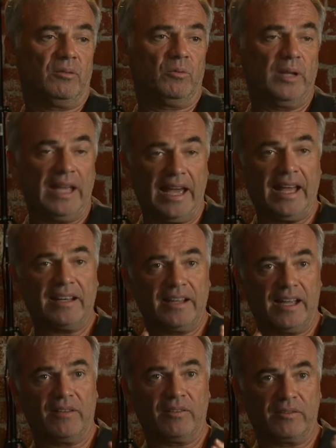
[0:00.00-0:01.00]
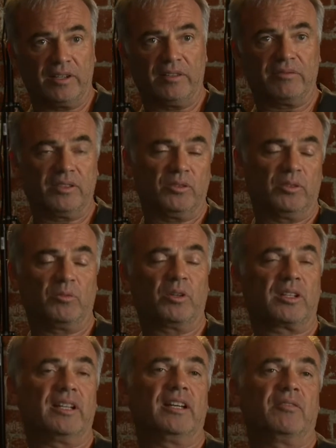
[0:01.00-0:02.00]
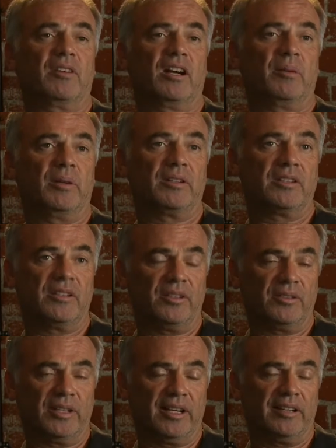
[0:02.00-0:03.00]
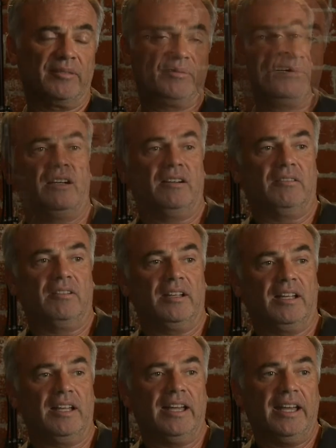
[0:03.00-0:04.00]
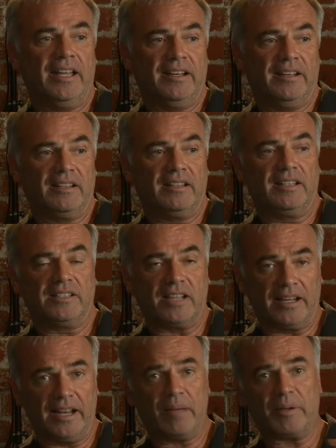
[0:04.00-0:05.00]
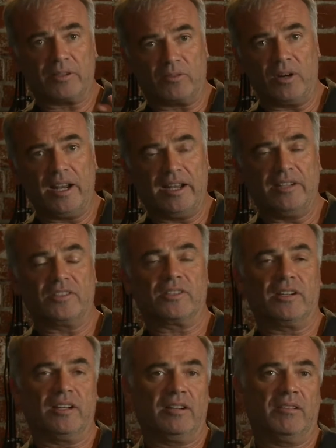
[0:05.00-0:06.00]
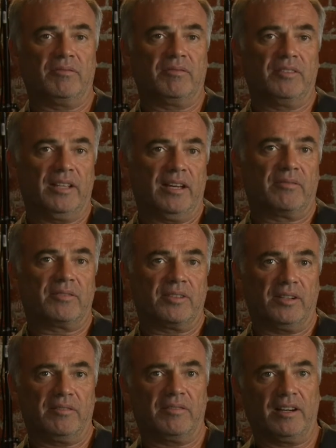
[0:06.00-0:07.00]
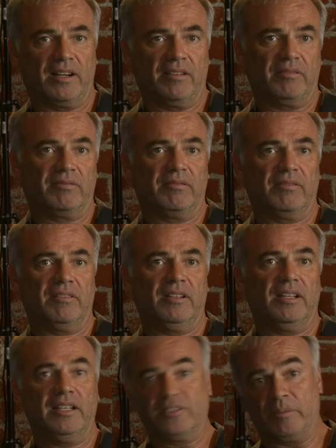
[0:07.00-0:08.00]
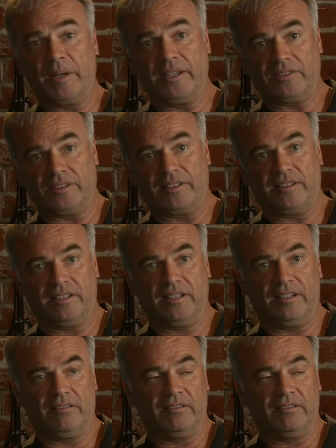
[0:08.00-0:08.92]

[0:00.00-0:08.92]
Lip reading: we had to have a very fluid working environment to do that. And the dynamic range of the F-35 is amazing. I